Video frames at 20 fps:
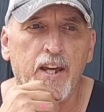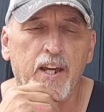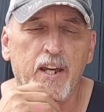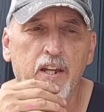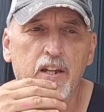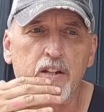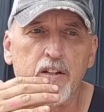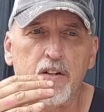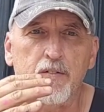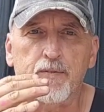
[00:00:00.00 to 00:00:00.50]

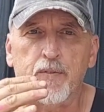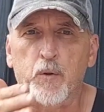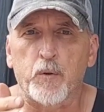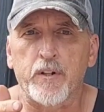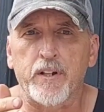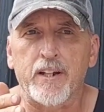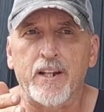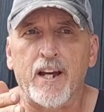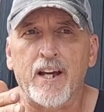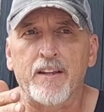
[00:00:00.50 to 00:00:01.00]
And the
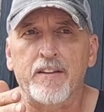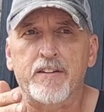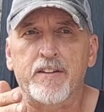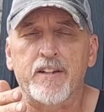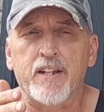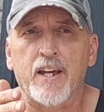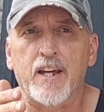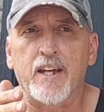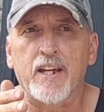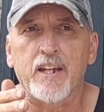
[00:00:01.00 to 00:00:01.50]
49th
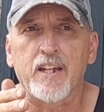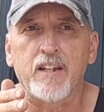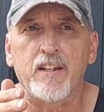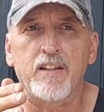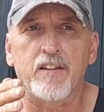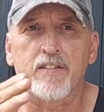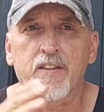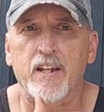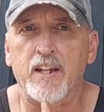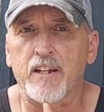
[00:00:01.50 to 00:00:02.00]

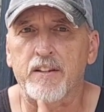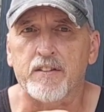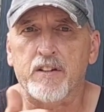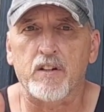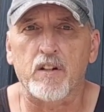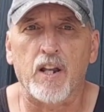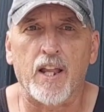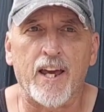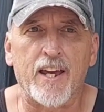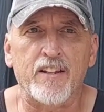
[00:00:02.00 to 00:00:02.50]
day, they get
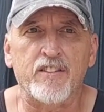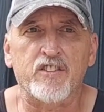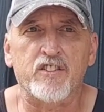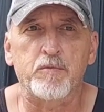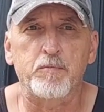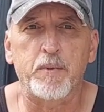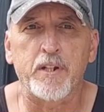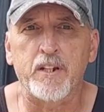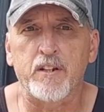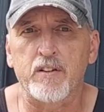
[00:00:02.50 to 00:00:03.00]
their
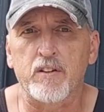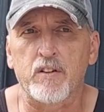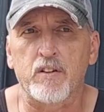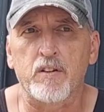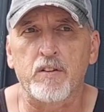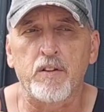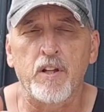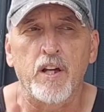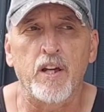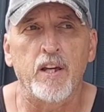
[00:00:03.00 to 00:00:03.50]
last
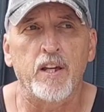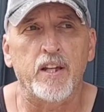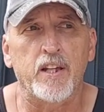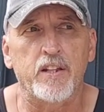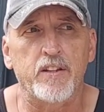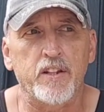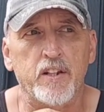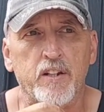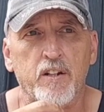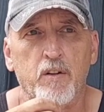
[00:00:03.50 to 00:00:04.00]
meal.
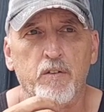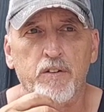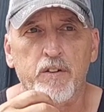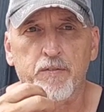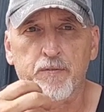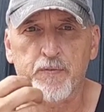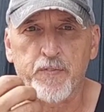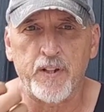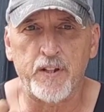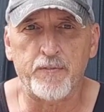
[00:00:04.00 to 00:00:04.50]
And then on
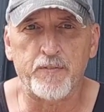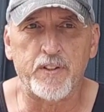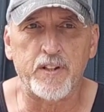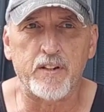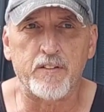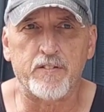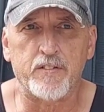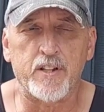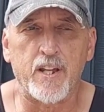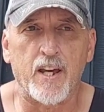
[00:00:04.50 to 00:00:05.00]
the
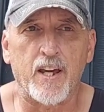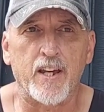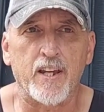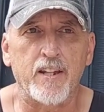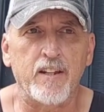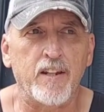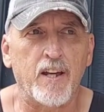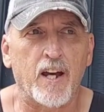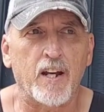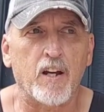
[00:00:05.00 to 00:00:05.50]
50th
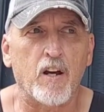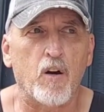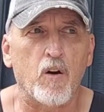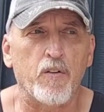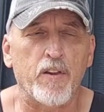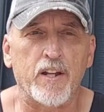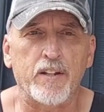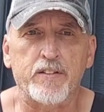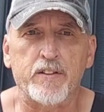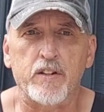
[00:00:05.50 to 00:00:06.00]
day, I
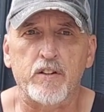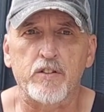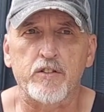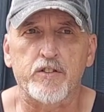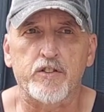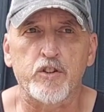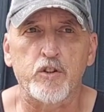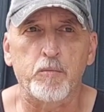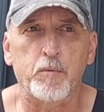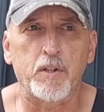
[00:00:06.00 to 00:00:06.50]
call that their
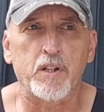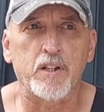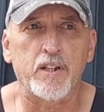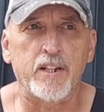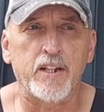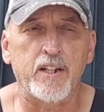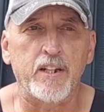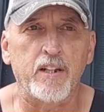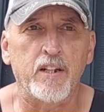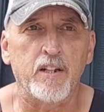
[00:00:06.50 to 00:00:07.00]

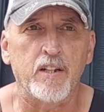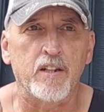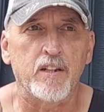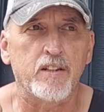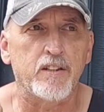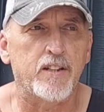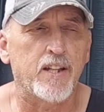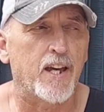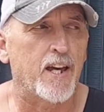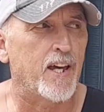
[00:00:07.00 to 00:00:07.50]
Jubilee
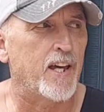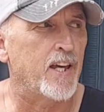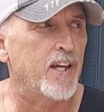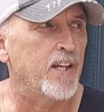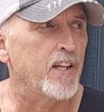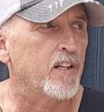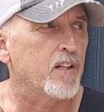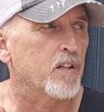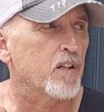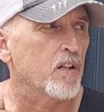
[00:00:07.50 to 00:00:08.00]

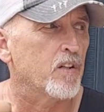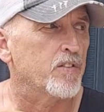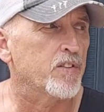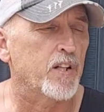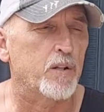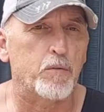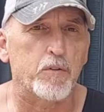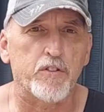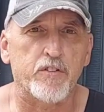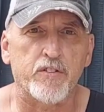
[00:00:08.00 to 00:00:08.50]
day, because
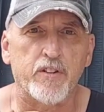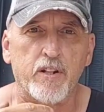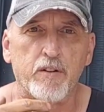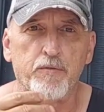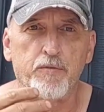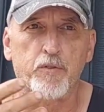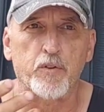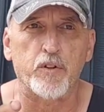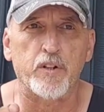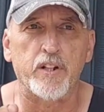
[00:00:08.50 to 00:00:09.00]
they were set
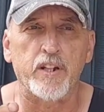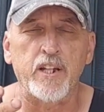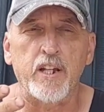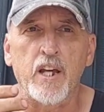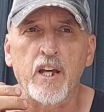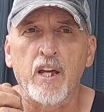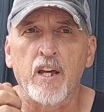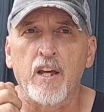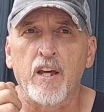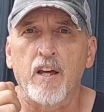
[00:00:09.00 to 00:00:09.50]
free.
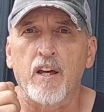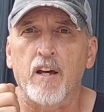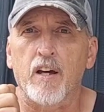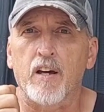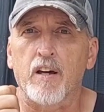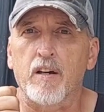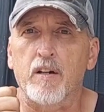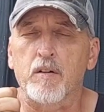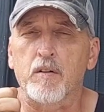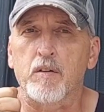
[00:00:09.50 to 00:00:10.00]

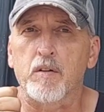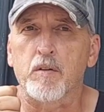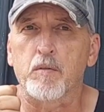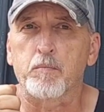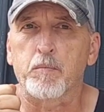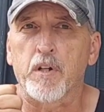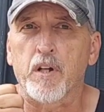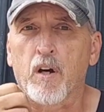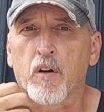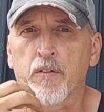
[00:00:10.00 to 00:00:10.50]

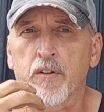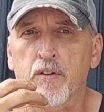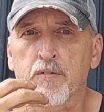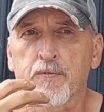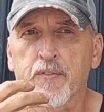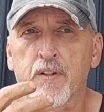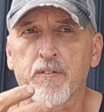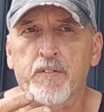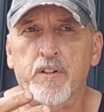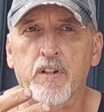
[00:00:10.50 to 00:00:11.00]
But on their
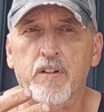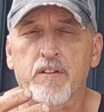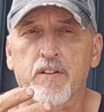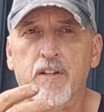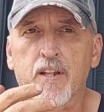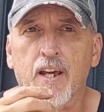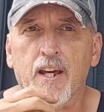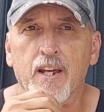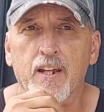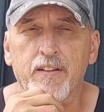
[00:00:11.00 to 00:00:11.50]

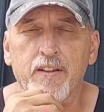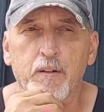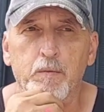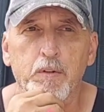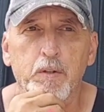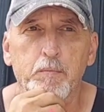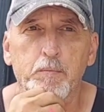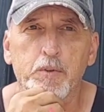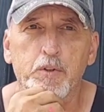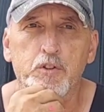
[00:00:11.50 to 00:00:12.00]
50th day, then
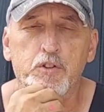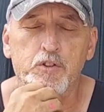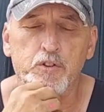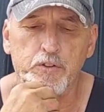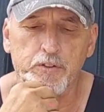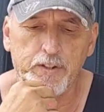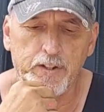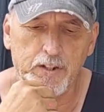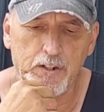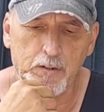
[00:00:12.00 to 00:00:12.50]
we
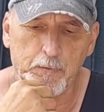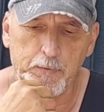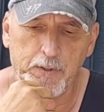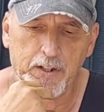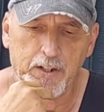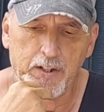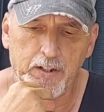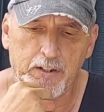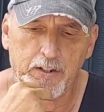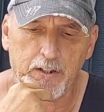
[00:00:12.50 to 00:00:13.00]
butchered them
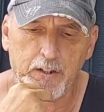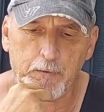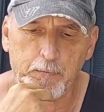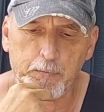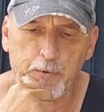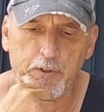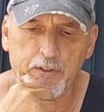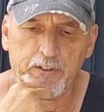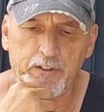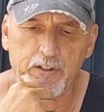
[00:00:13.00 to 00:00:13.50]
and
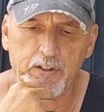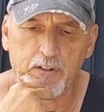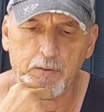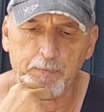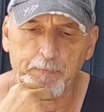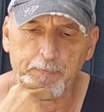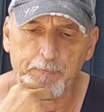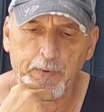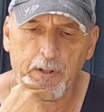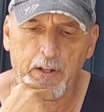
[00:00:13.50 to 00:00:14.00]
put
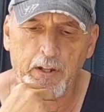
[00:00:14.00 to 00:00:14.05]
them